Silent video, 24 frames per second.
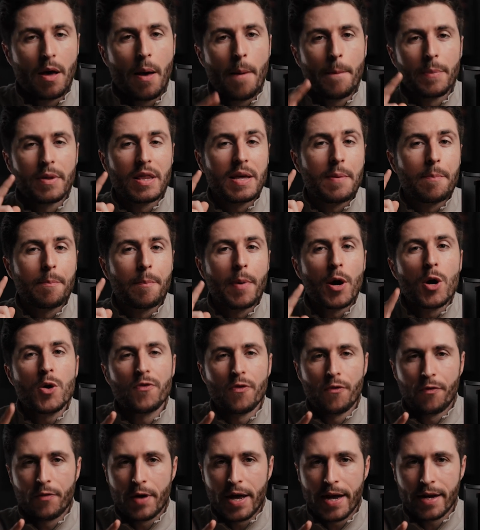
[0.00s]
but they both
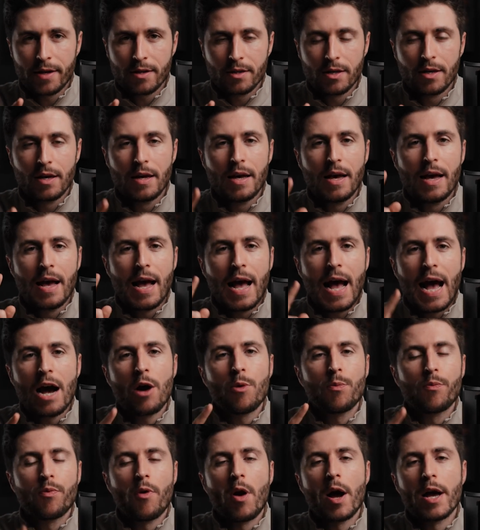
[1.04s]
affect how
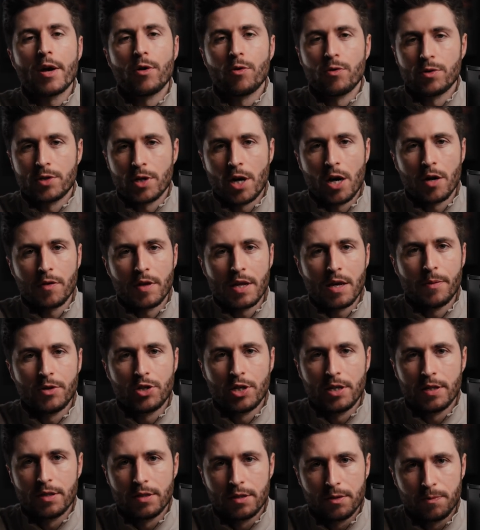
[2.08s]
bright or dark the image
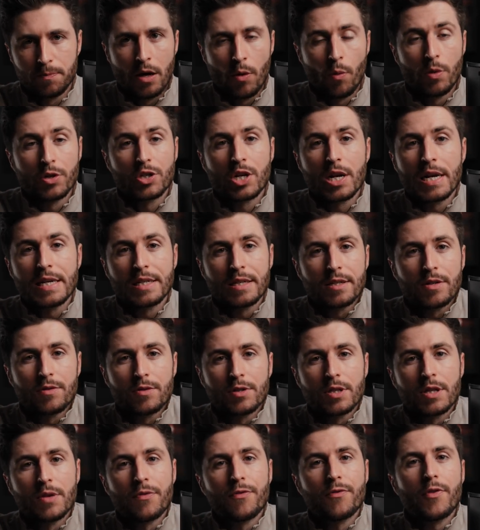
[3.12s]
is, which leads us on
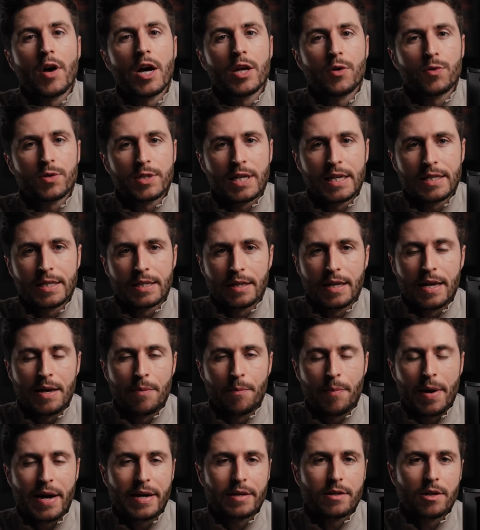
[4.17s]
to the final setting that
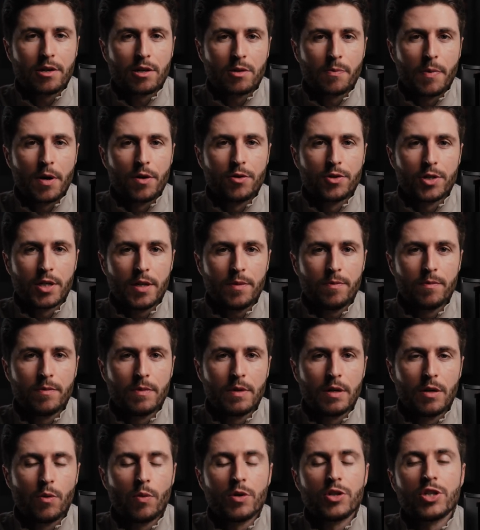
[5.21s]
impacts exposure,
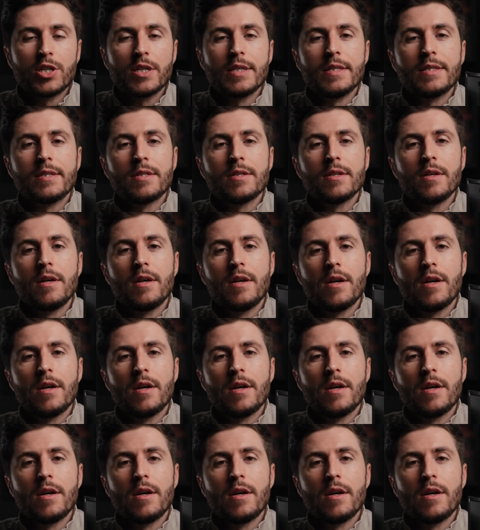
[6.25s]
which is